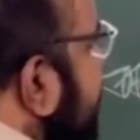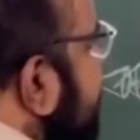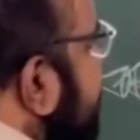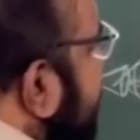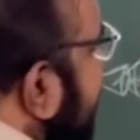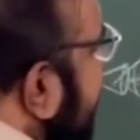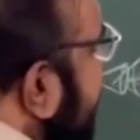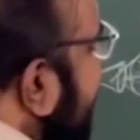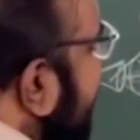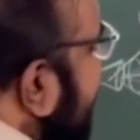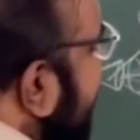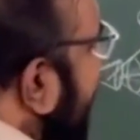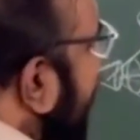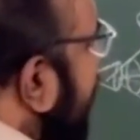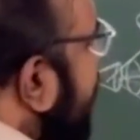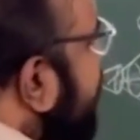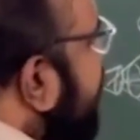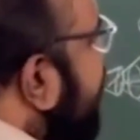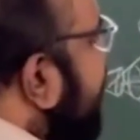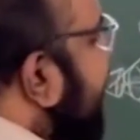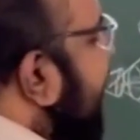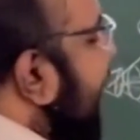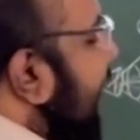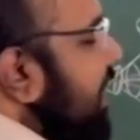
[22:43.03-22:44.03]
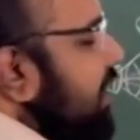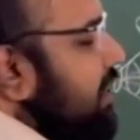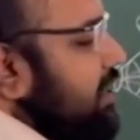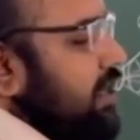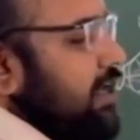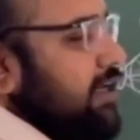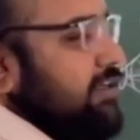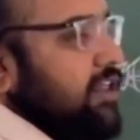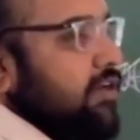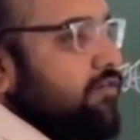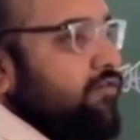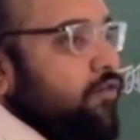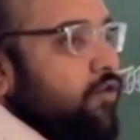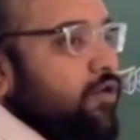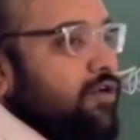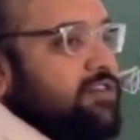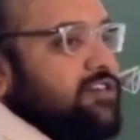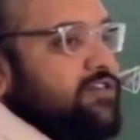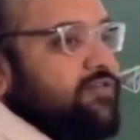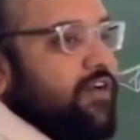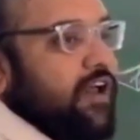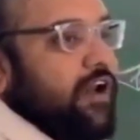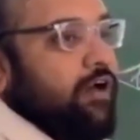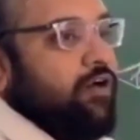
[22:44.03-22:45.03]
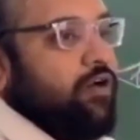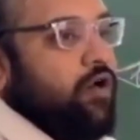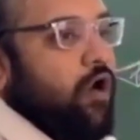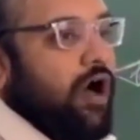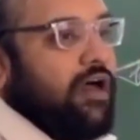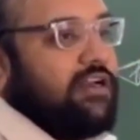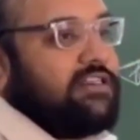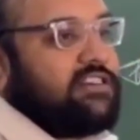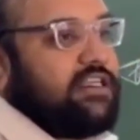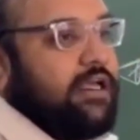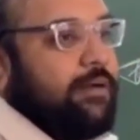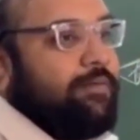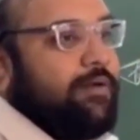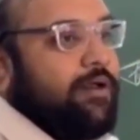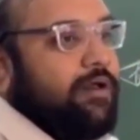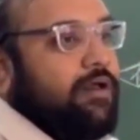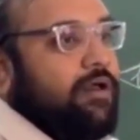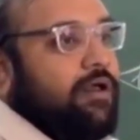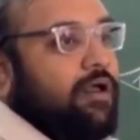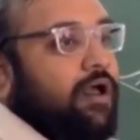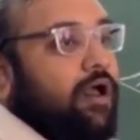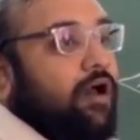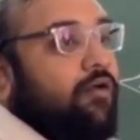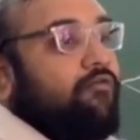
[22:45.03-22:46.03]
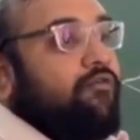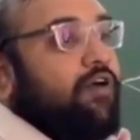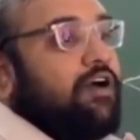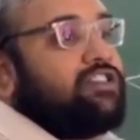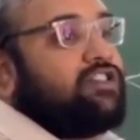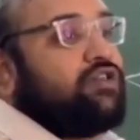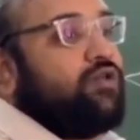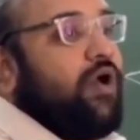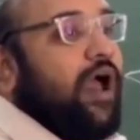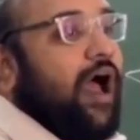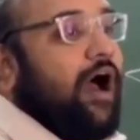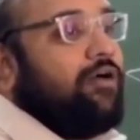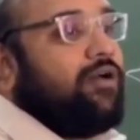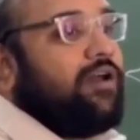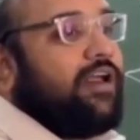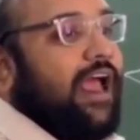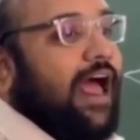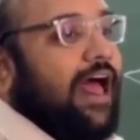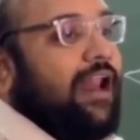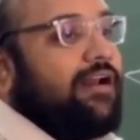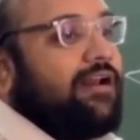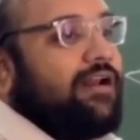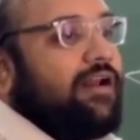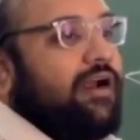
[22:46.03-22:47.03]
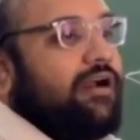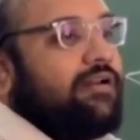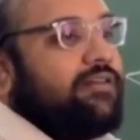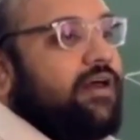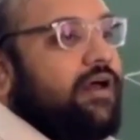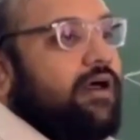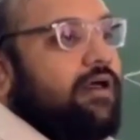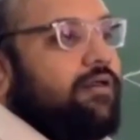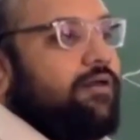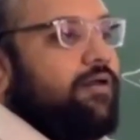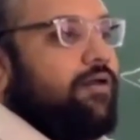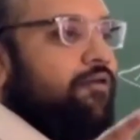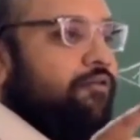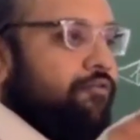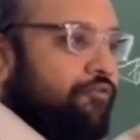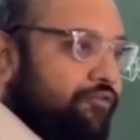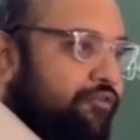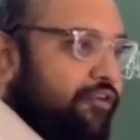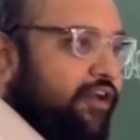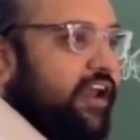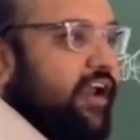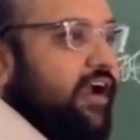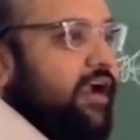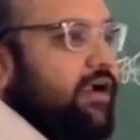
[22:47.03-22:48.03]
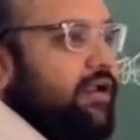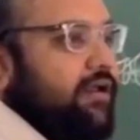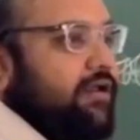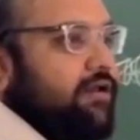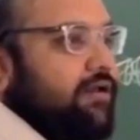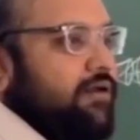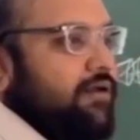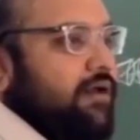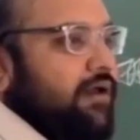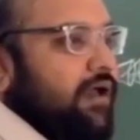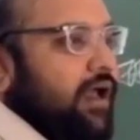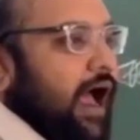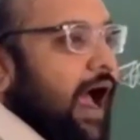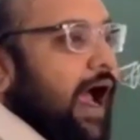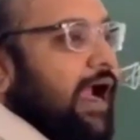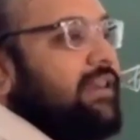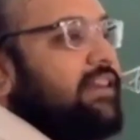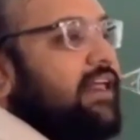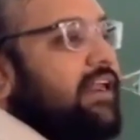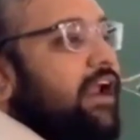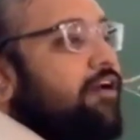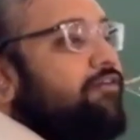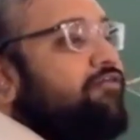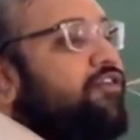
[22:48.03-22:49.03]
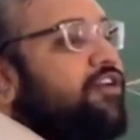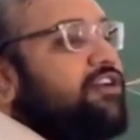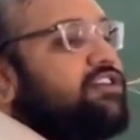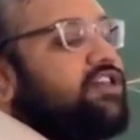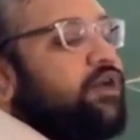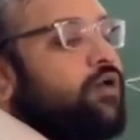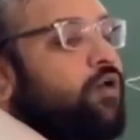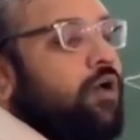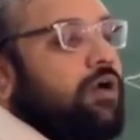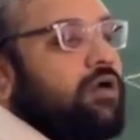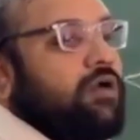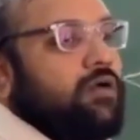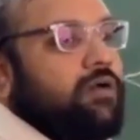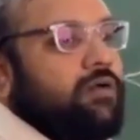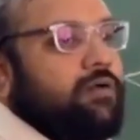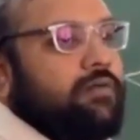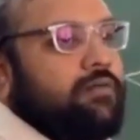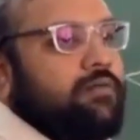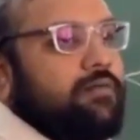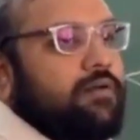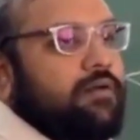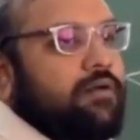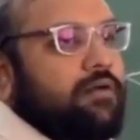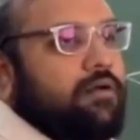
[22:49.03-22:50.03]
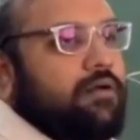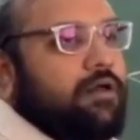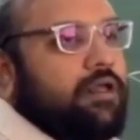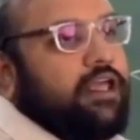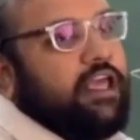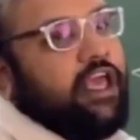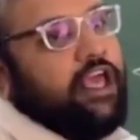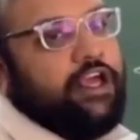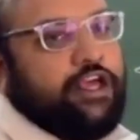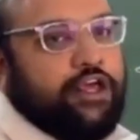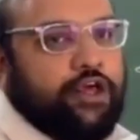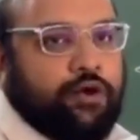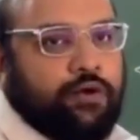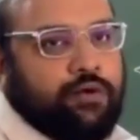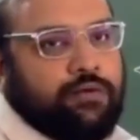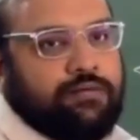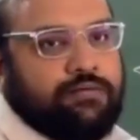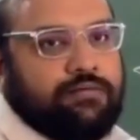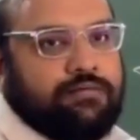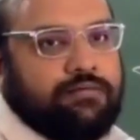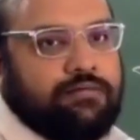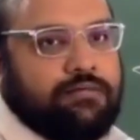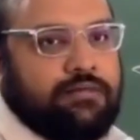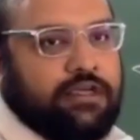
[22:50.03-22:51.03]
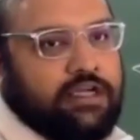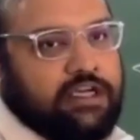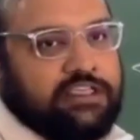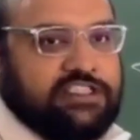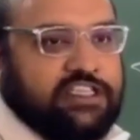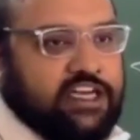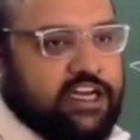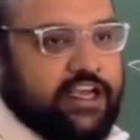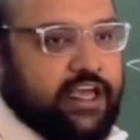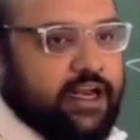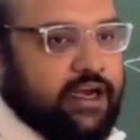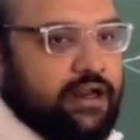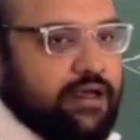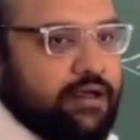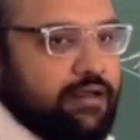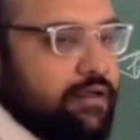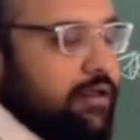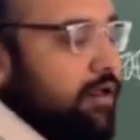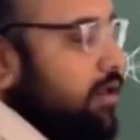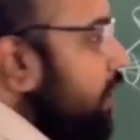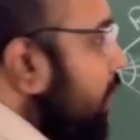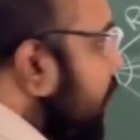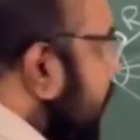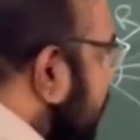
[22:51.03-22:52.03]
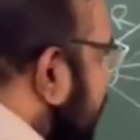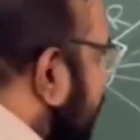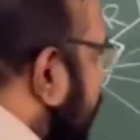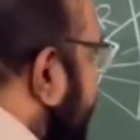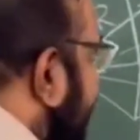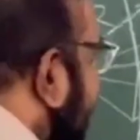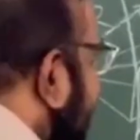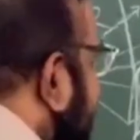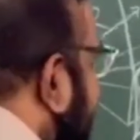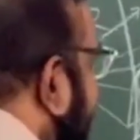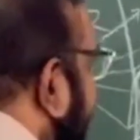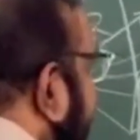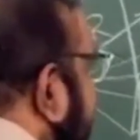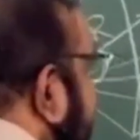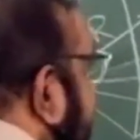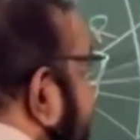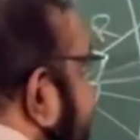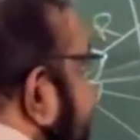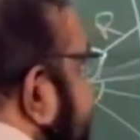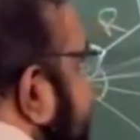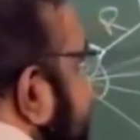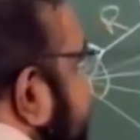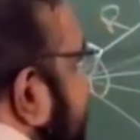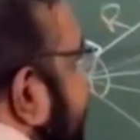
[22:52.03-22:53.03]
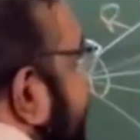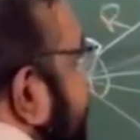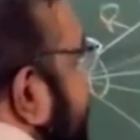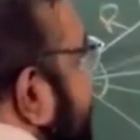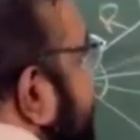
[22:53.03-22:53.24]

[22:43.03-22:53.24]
generally how to calculate the force for our concept? First we have to calculate the field and then F is equal to EQ. It's clear now? Now my point is,